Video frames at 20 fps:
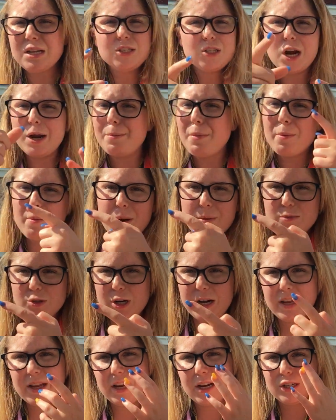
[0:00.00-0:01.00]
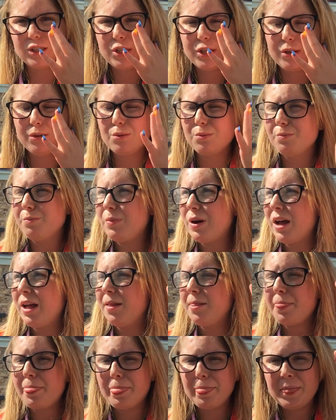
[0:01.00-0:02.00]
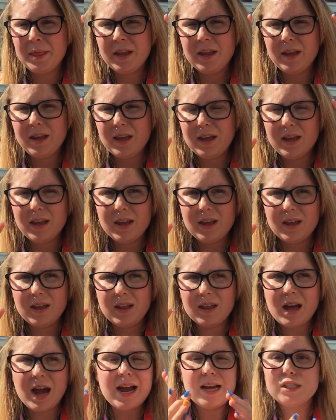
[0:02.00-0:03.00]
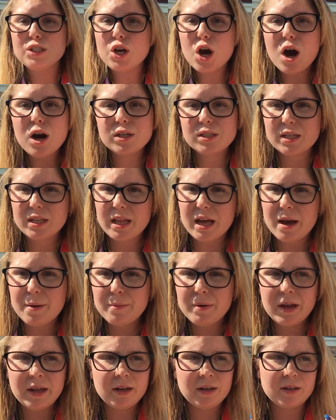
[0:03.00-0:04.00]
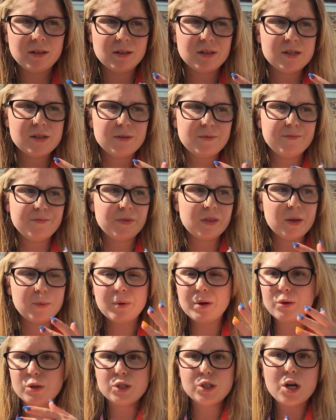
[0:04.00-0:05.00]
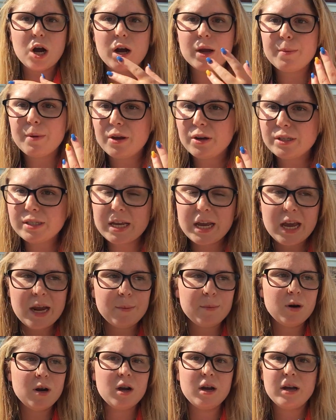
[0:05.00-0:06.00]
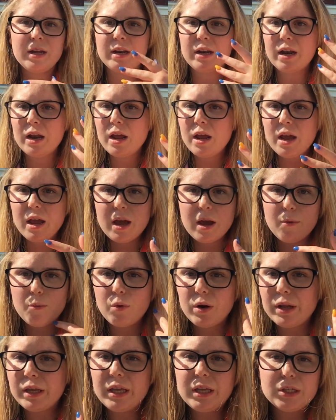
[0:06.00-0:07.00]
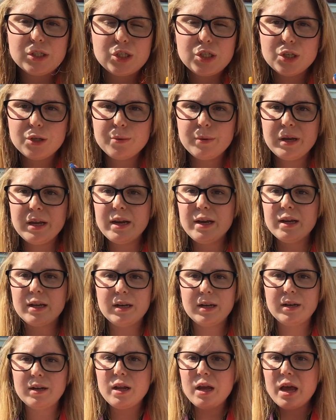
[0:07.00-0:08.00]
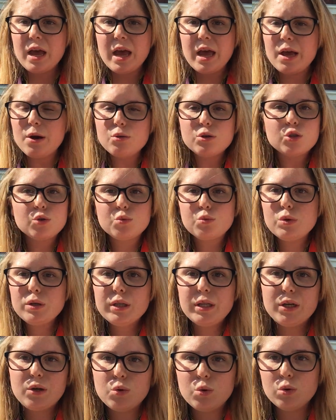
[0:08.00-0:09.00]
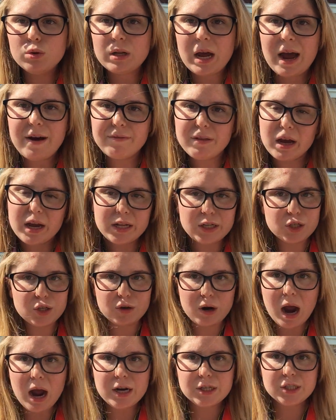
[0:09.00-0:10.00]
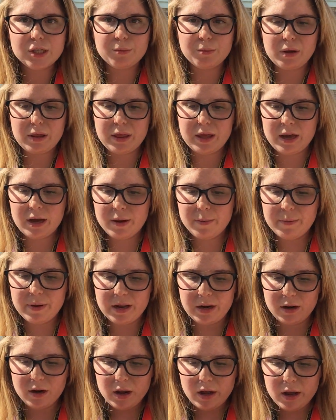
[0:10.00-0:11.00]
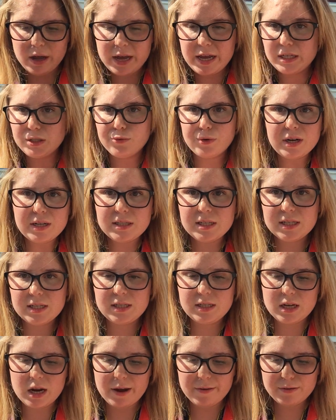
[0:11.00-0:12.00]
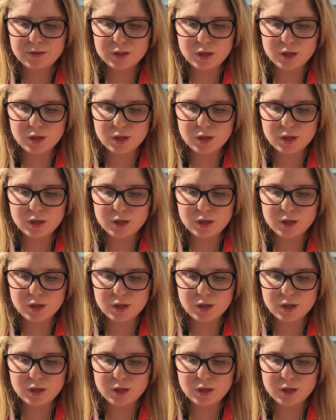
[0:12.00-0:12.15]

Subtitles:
Sorry, my mom's right here too. But I had talked to them and we were just talking about his camera and what he's doing, and it was really cool to have that interaction with him and his friends and stuff.